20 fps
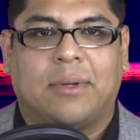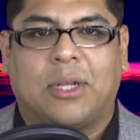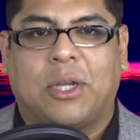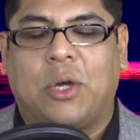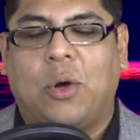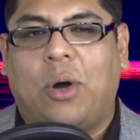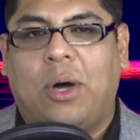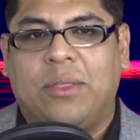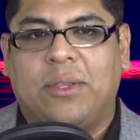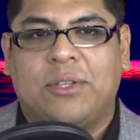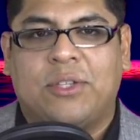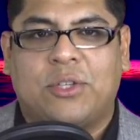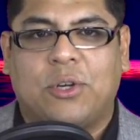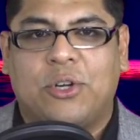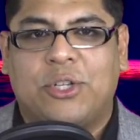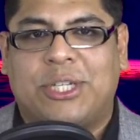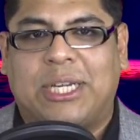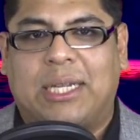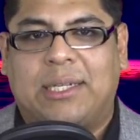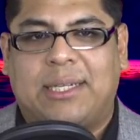go on the
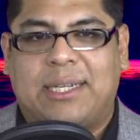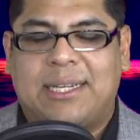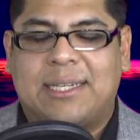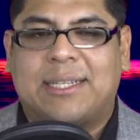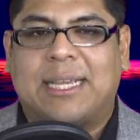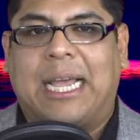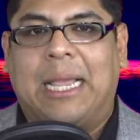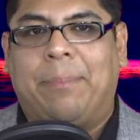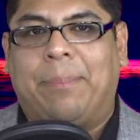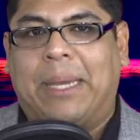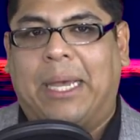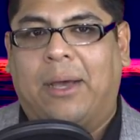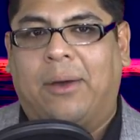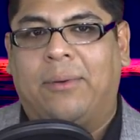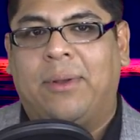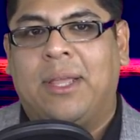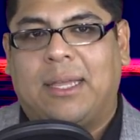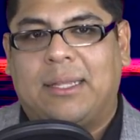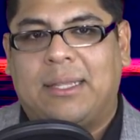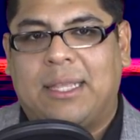search engine and type
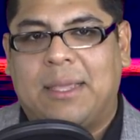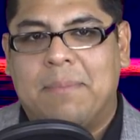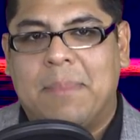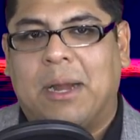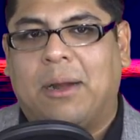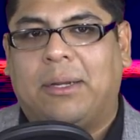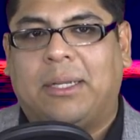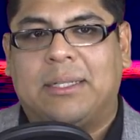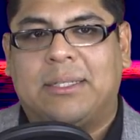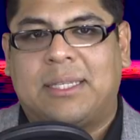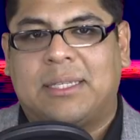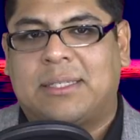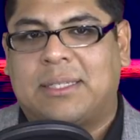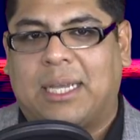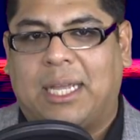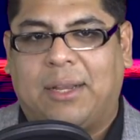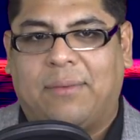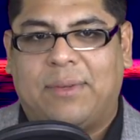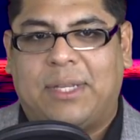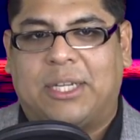out the American
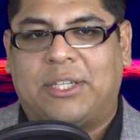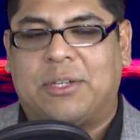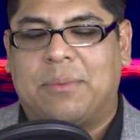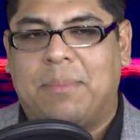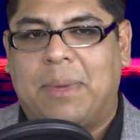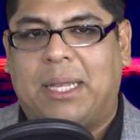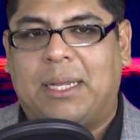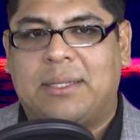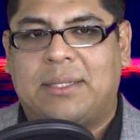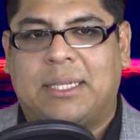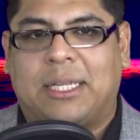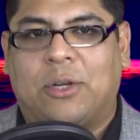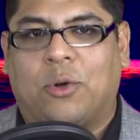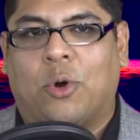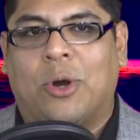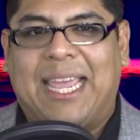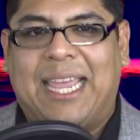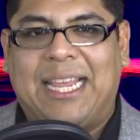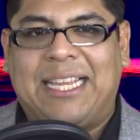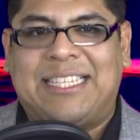Society of Addiction Medicine
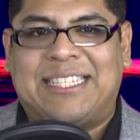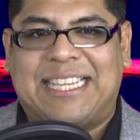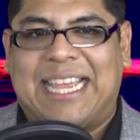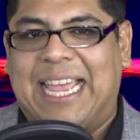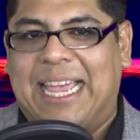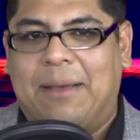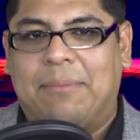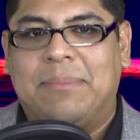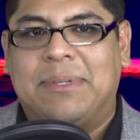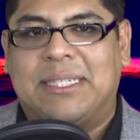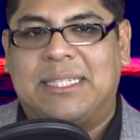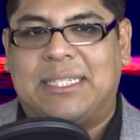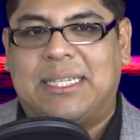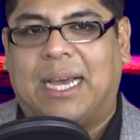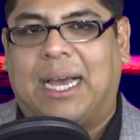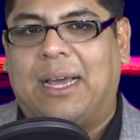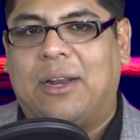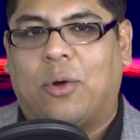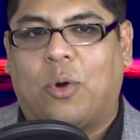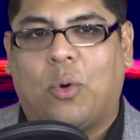or
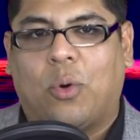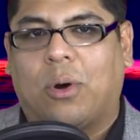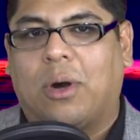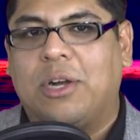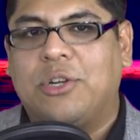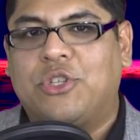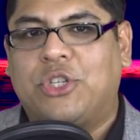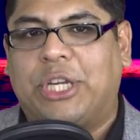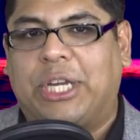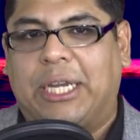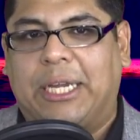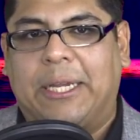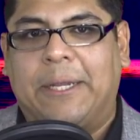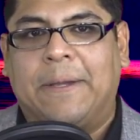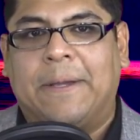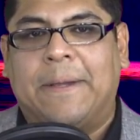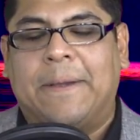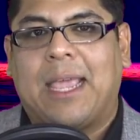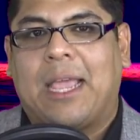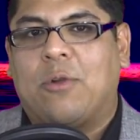asam.org
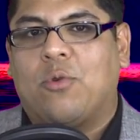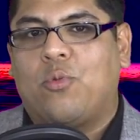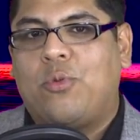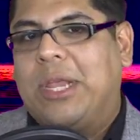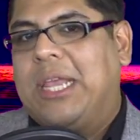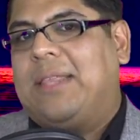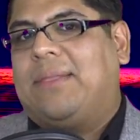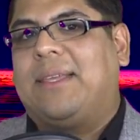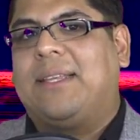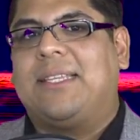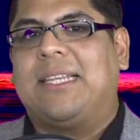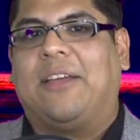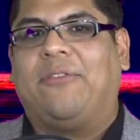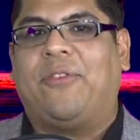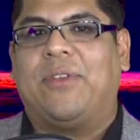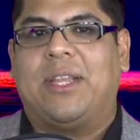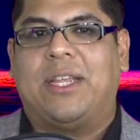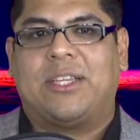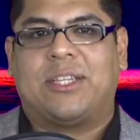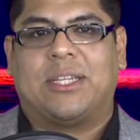and read the
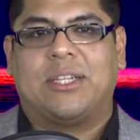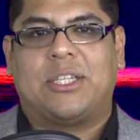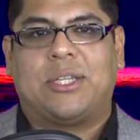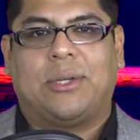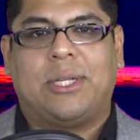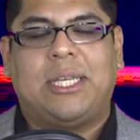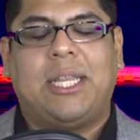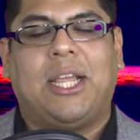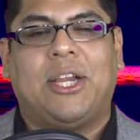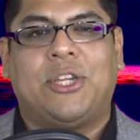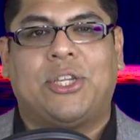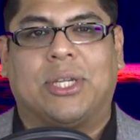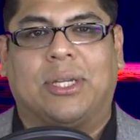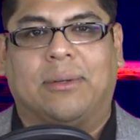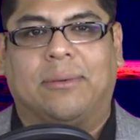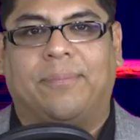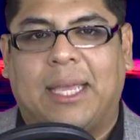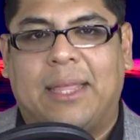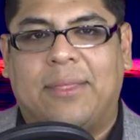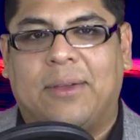definition to addiction.
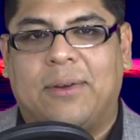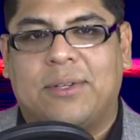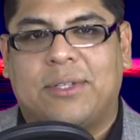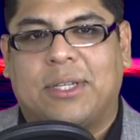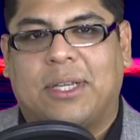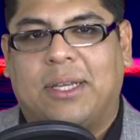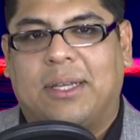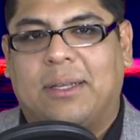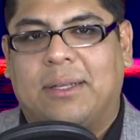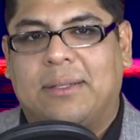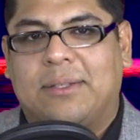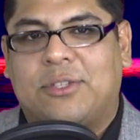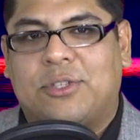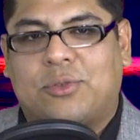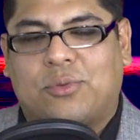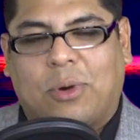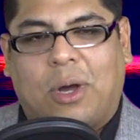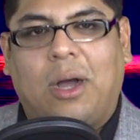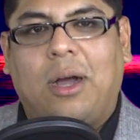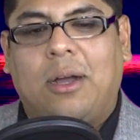And there's a
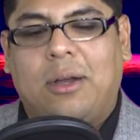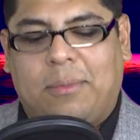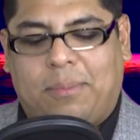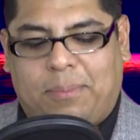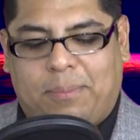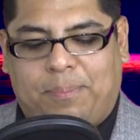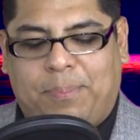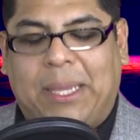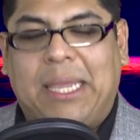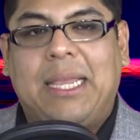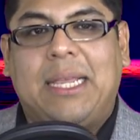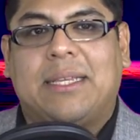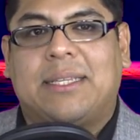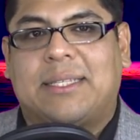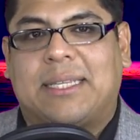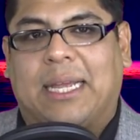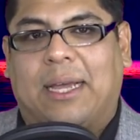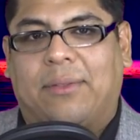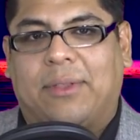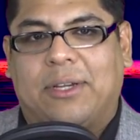strong piece
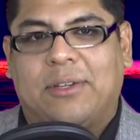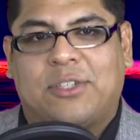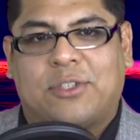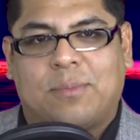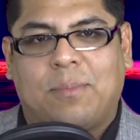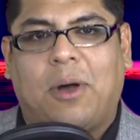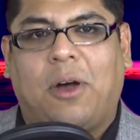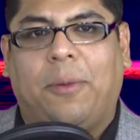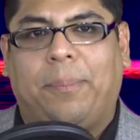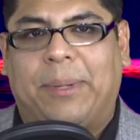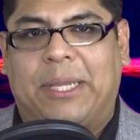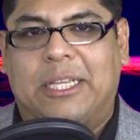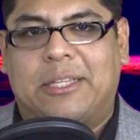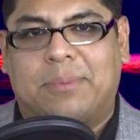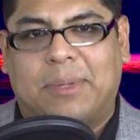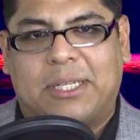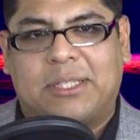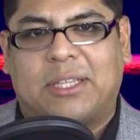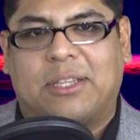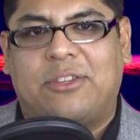down there, a small piece,
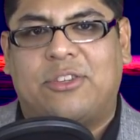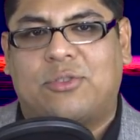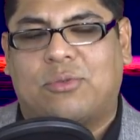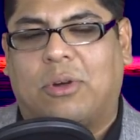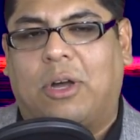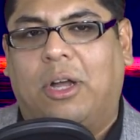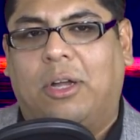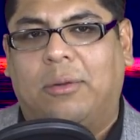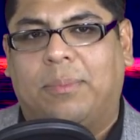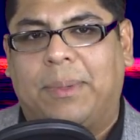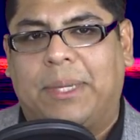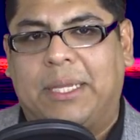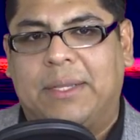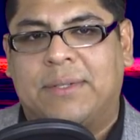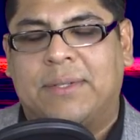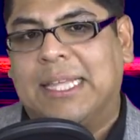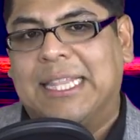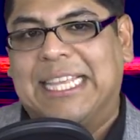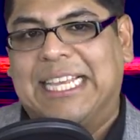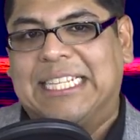but it's a strong
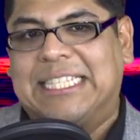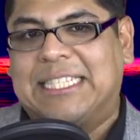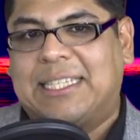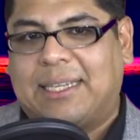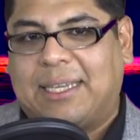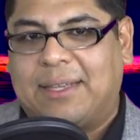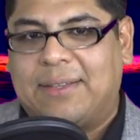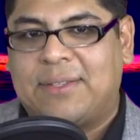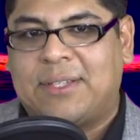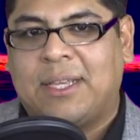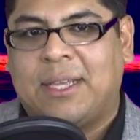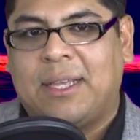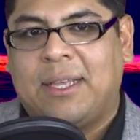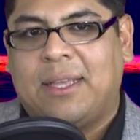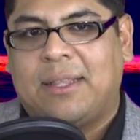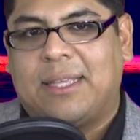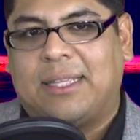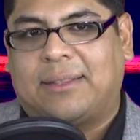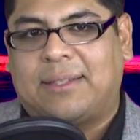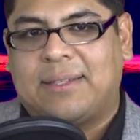piece that says
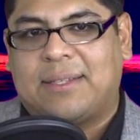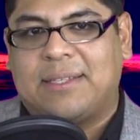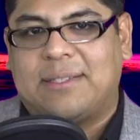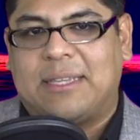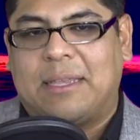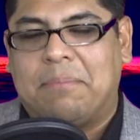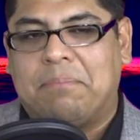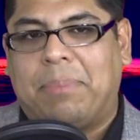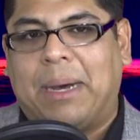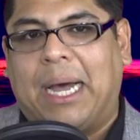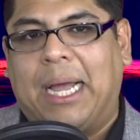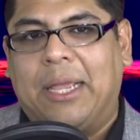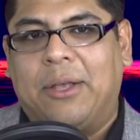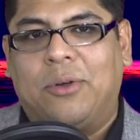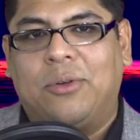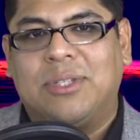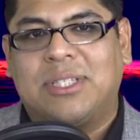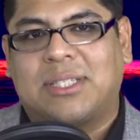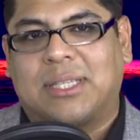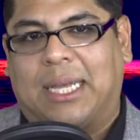that this is a
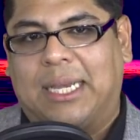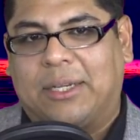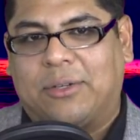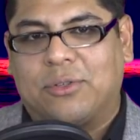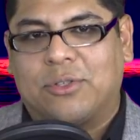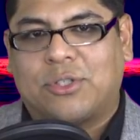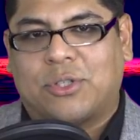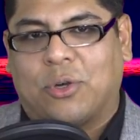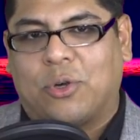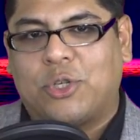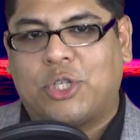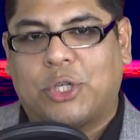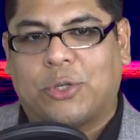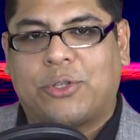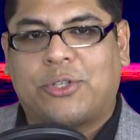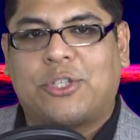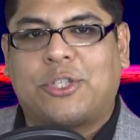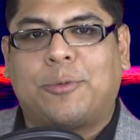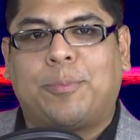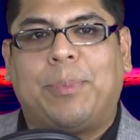biopsychosocial
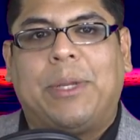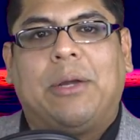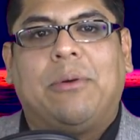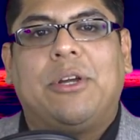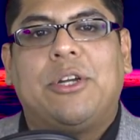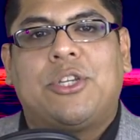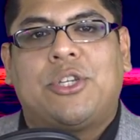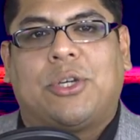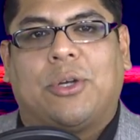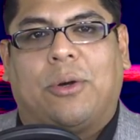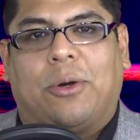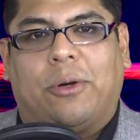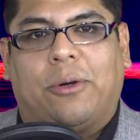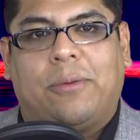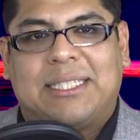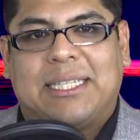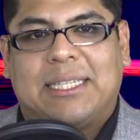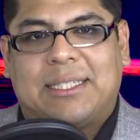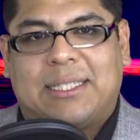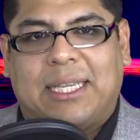spiritual
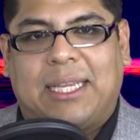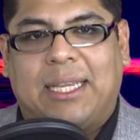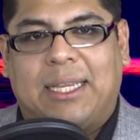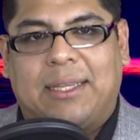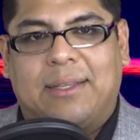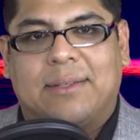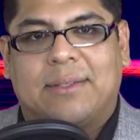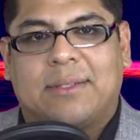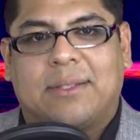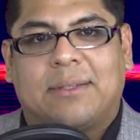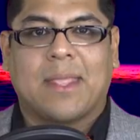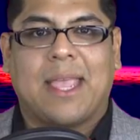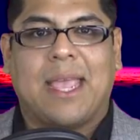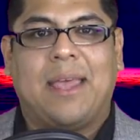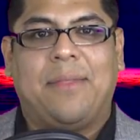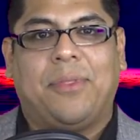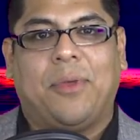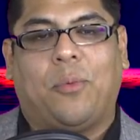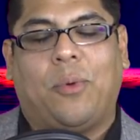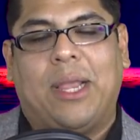disease.
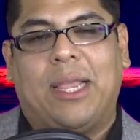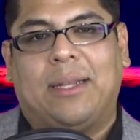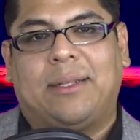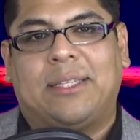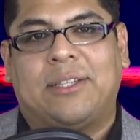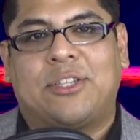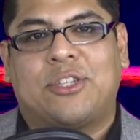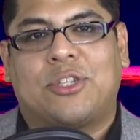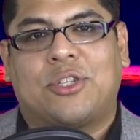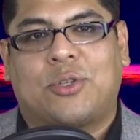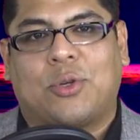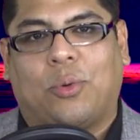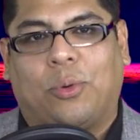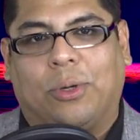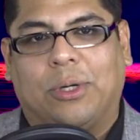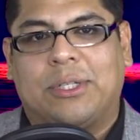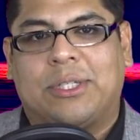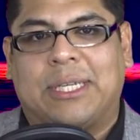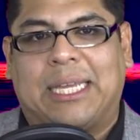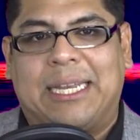And the way it
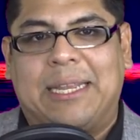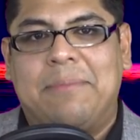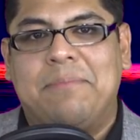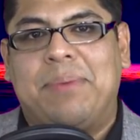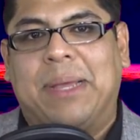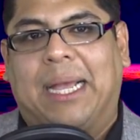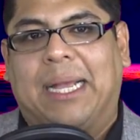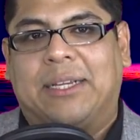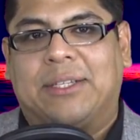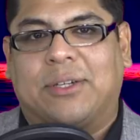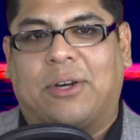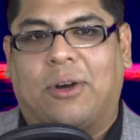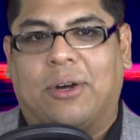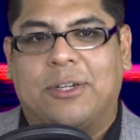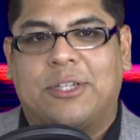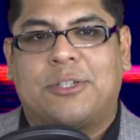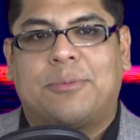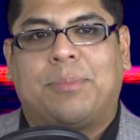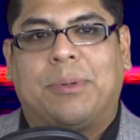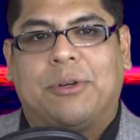distorts and impacts our
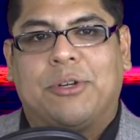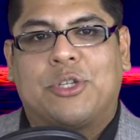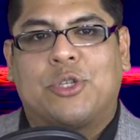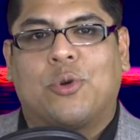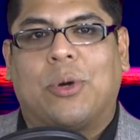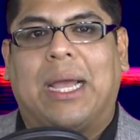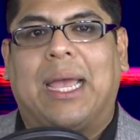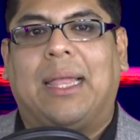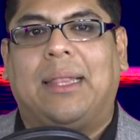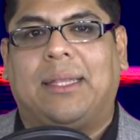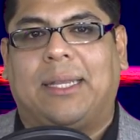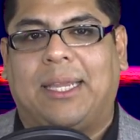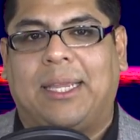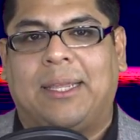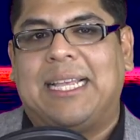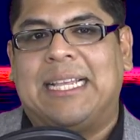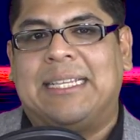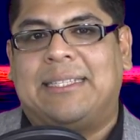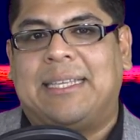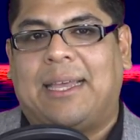spirituality
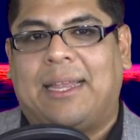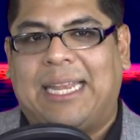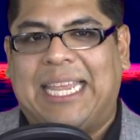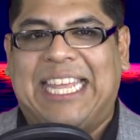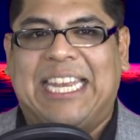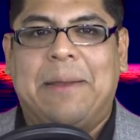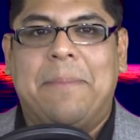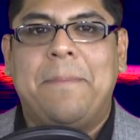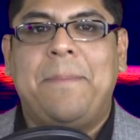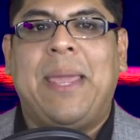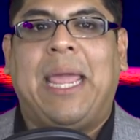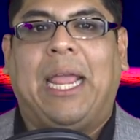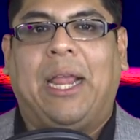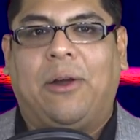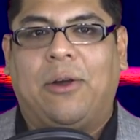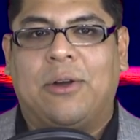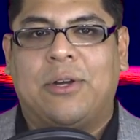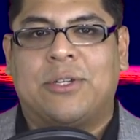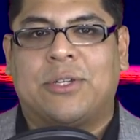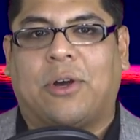is that it
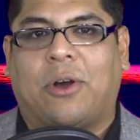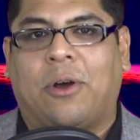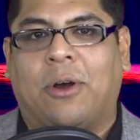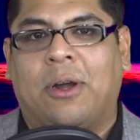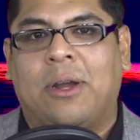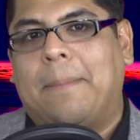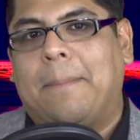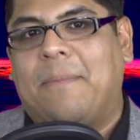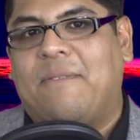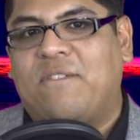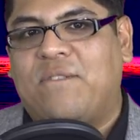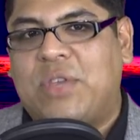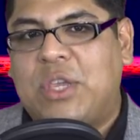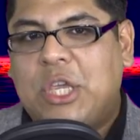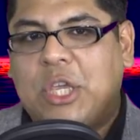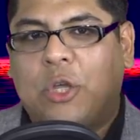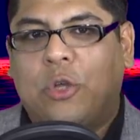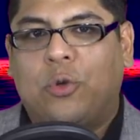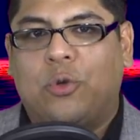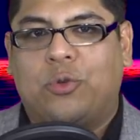impairs our
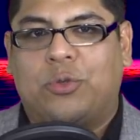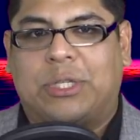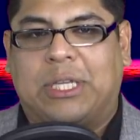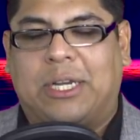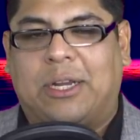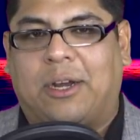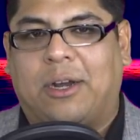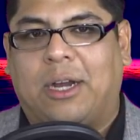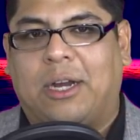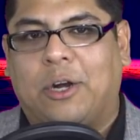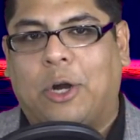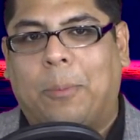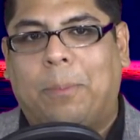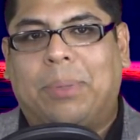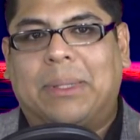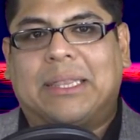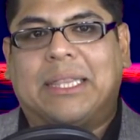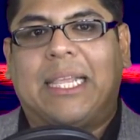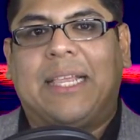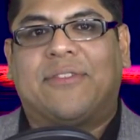views and our
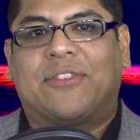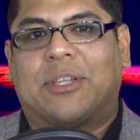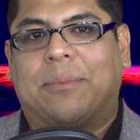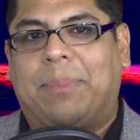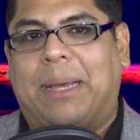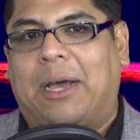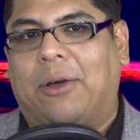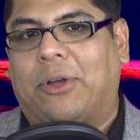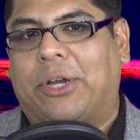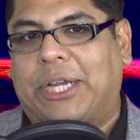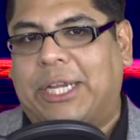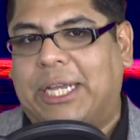beliefs about